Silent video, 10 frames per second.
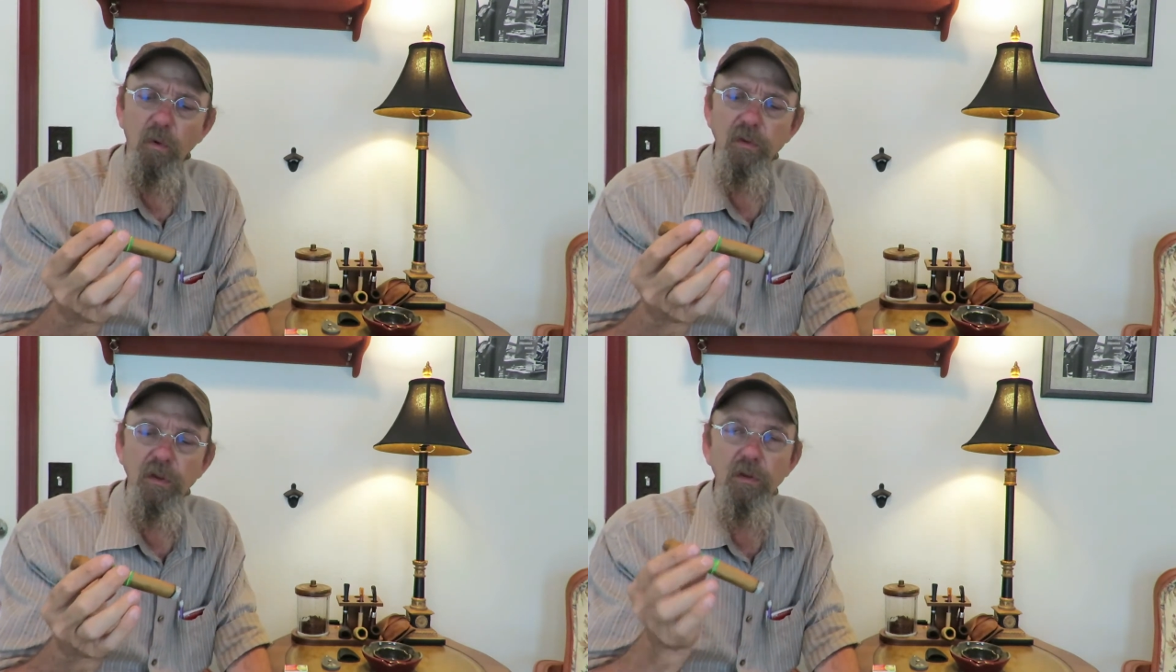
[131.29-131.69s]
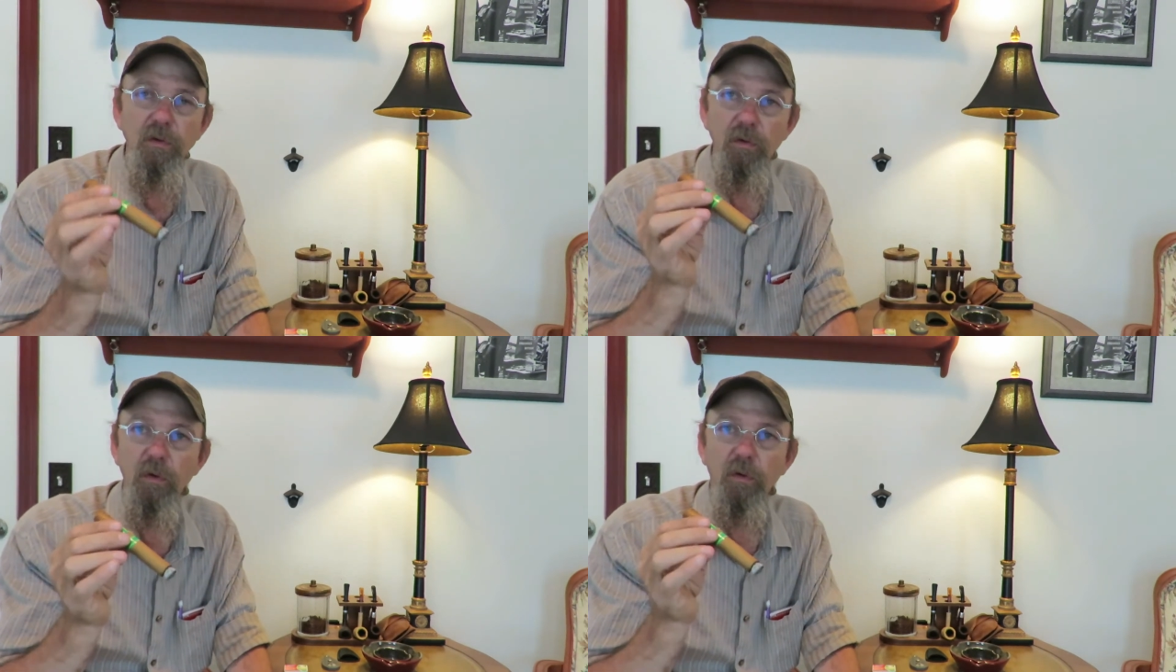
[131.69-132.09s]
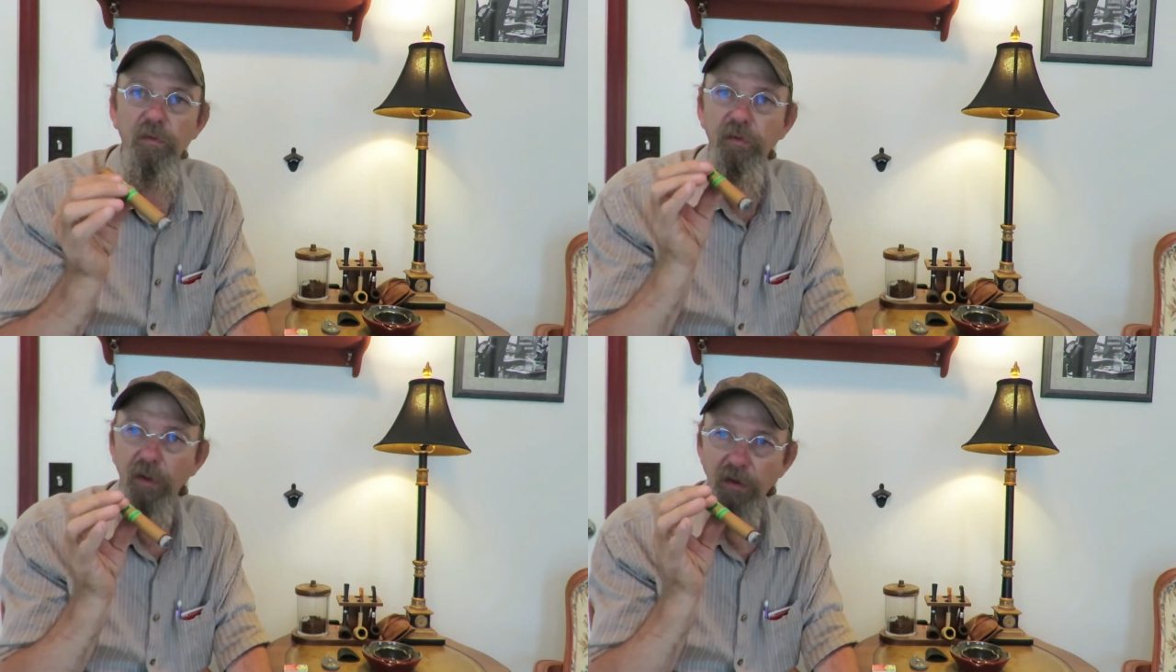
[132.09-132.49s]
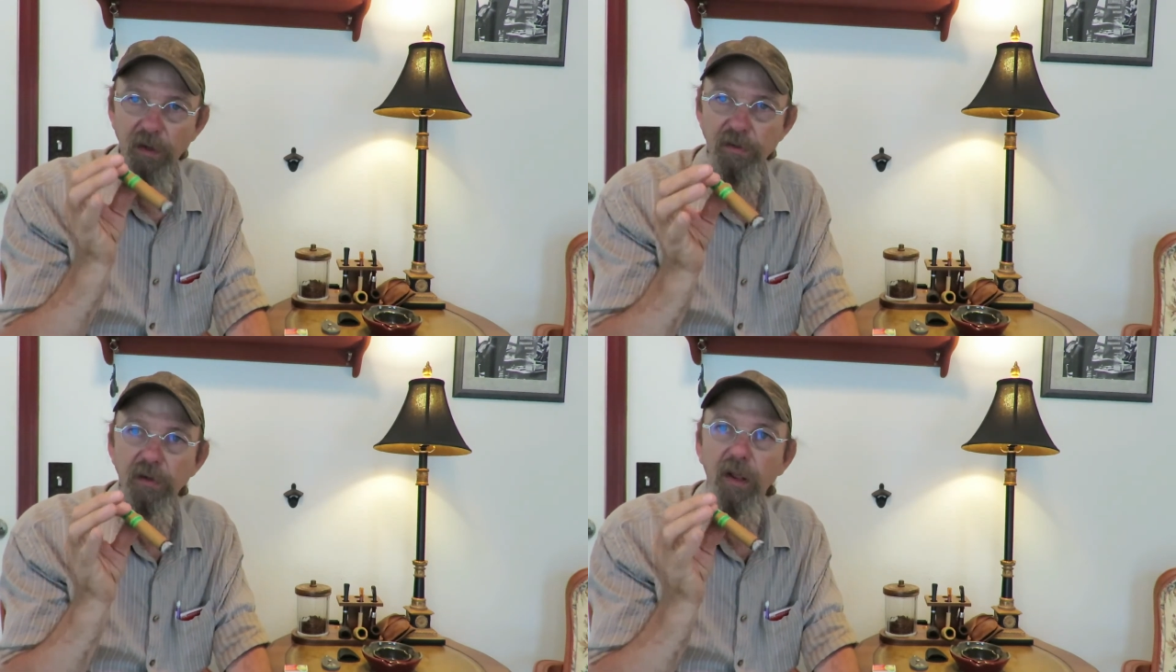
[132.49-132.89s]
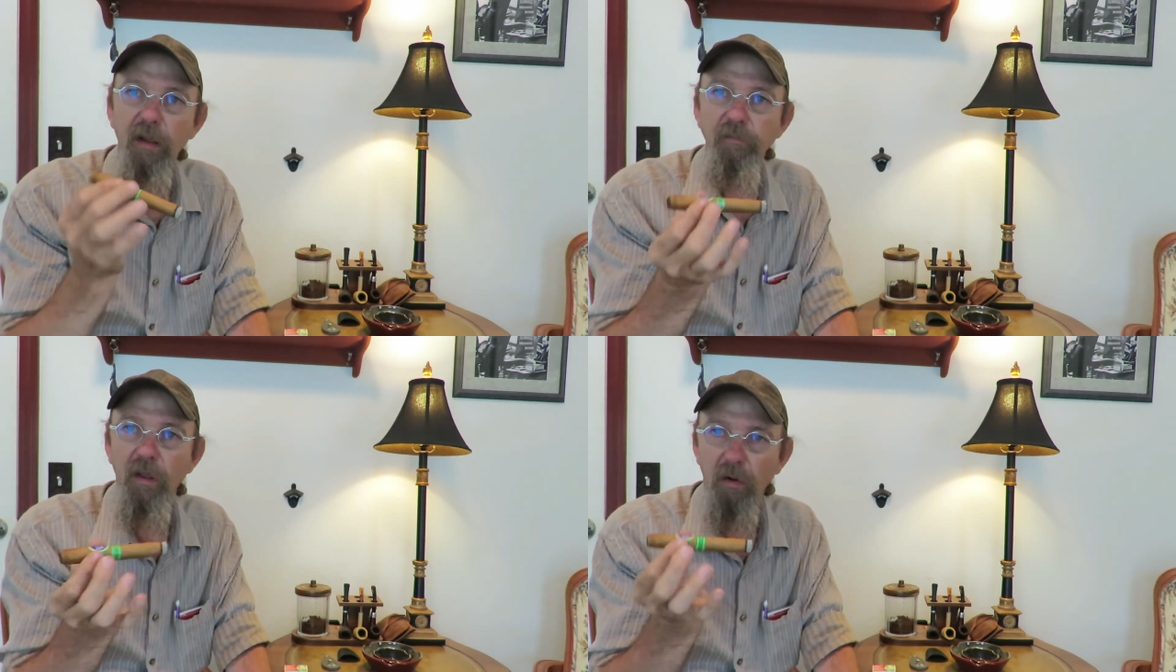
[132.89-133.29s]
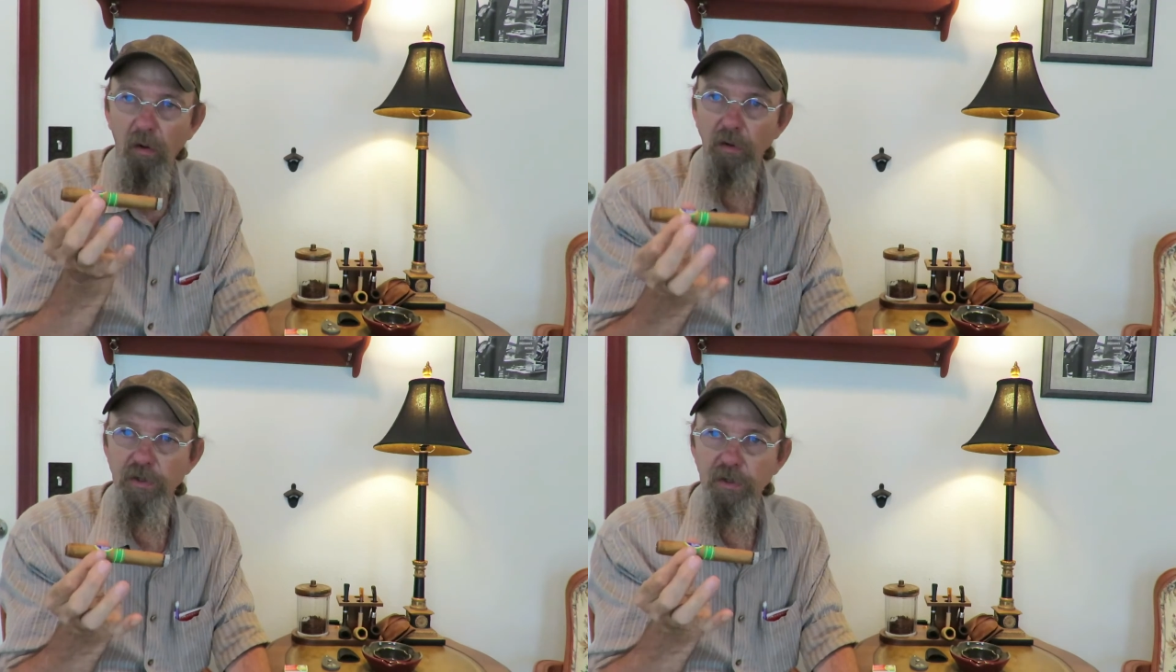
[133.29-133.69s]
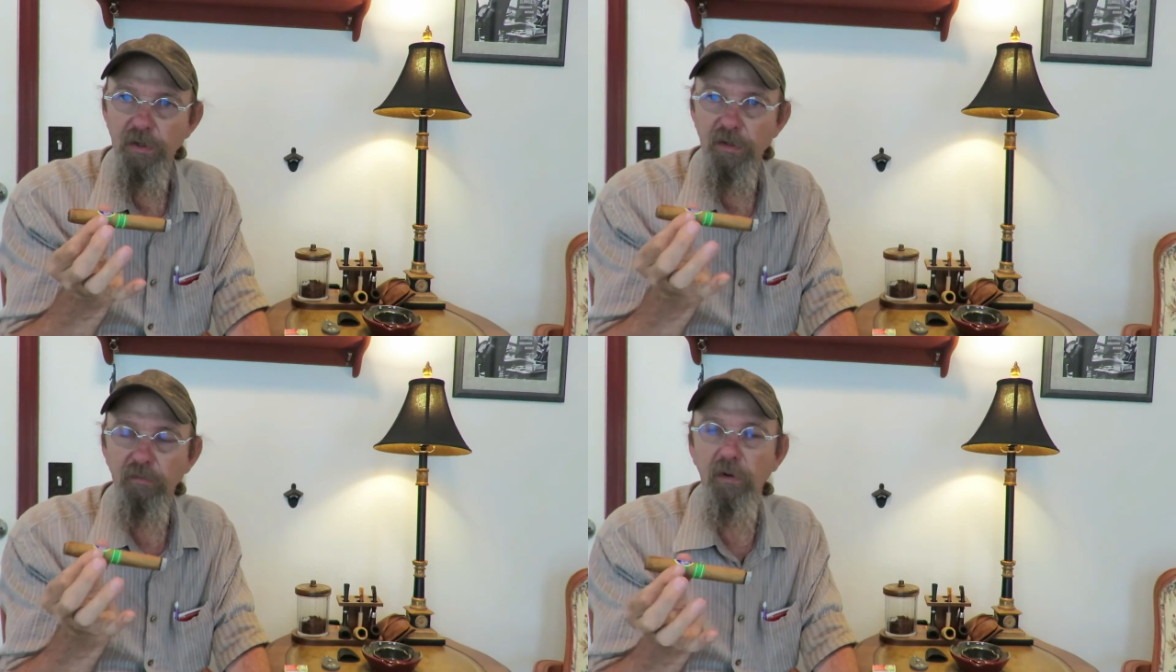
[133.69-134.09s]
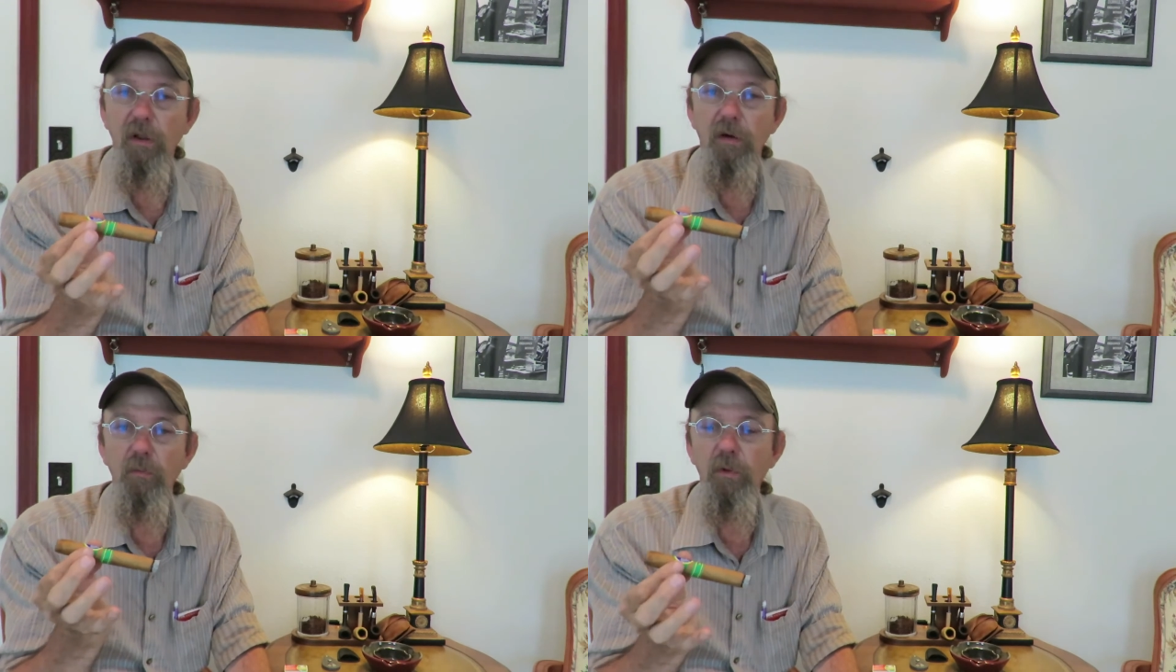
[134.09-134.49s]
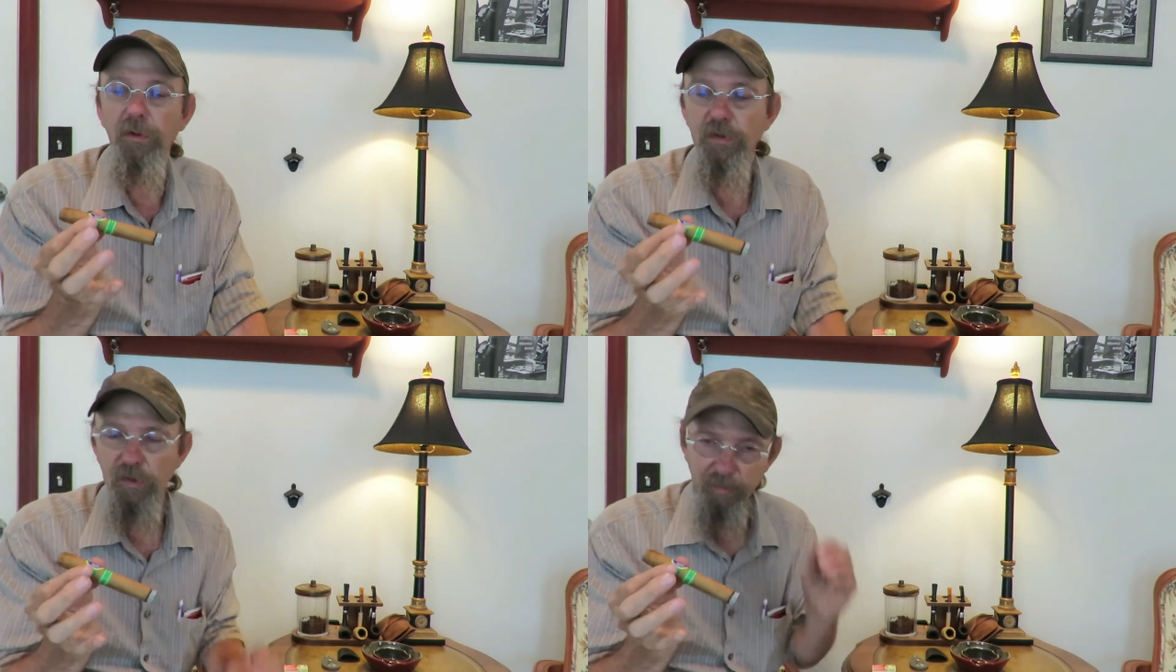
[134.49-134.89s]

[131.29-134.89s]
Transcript: thing you do notice is it doesn't have that harshness of a lot of really cheap